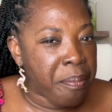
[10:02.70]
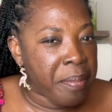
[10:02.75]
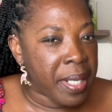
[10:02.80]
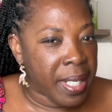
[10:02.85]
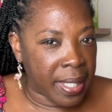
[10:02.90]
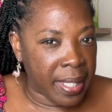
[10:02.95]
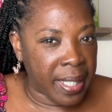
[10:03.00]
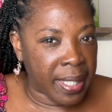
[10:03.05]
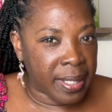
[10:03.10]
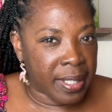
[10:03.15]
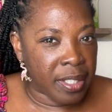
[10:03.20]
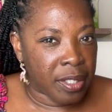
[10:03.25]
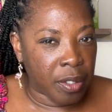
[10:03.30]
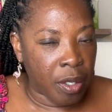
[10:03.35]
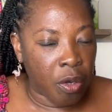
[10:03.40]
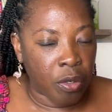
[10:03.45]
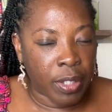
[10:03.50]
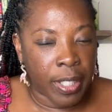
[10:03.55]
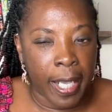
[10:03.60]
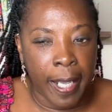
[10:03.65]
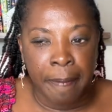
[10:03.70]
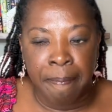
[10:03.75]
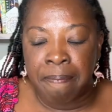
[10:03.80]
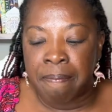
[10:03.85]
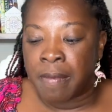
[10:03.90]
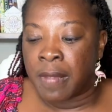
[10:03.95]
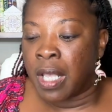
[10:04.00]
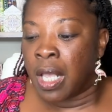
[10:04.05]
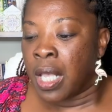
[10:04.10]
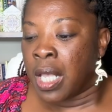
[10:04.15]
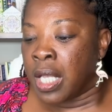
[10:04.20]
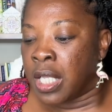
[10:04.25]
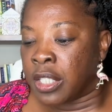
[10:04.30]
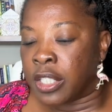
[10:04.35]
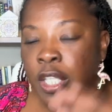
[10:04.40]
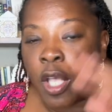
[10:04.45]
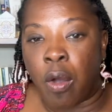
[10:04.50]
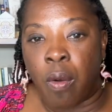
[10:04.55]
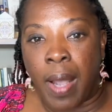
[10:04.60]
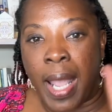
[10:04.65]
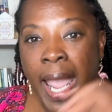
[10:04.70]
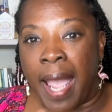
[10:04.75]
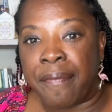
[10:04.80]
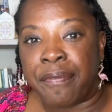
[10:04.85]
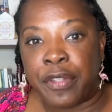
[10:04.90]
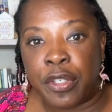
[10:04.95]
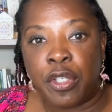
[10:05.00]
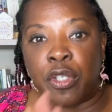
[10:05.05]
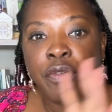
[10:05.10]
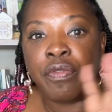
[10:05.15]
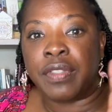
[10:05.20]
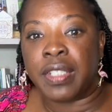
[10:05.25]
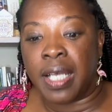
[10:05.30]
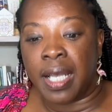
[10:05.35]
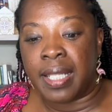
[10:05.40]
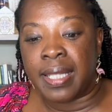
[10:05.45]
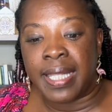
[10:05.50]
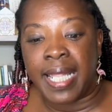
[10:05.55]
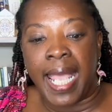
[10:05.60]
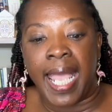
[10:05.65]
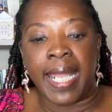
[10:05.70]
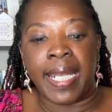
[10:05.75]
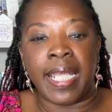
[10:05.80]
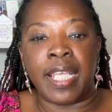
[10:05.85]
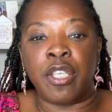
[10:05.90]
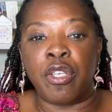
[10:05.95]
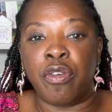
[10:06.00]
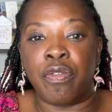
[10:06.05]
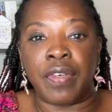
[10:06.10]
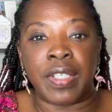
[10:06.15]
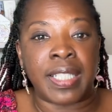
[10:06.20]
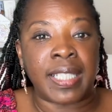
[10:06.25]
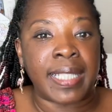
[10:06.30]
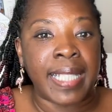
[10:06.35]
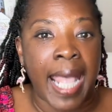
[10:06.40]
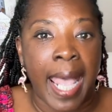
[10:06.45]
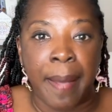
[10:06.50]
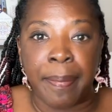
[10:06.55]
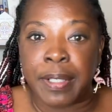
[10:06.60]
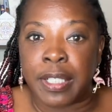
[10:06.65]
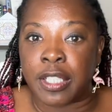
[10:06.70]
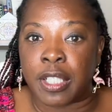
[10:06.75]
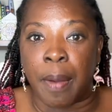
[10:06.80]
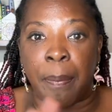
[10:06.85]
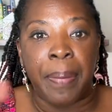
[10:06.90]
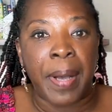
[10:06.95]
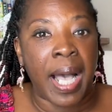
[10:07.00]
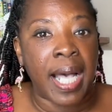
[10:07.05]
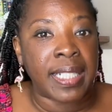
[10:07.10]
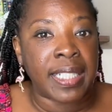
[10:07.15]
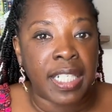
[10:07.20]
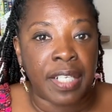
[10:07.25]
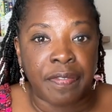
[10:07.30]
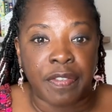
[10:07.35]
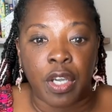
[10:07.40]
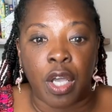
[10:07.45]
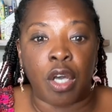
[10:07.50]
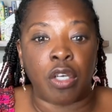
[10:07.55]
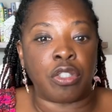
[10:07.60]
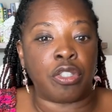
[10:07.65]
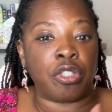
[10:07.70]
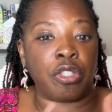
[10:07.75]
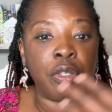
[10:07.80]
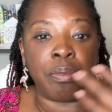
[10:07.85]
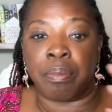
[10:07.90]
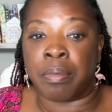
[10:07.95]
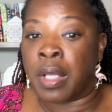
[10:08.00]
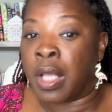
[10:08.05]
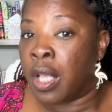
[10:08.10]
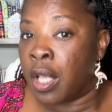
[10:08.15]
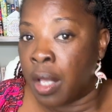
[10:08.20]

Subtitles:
minutes. Okay. So after you've done that and you've established a positive culture,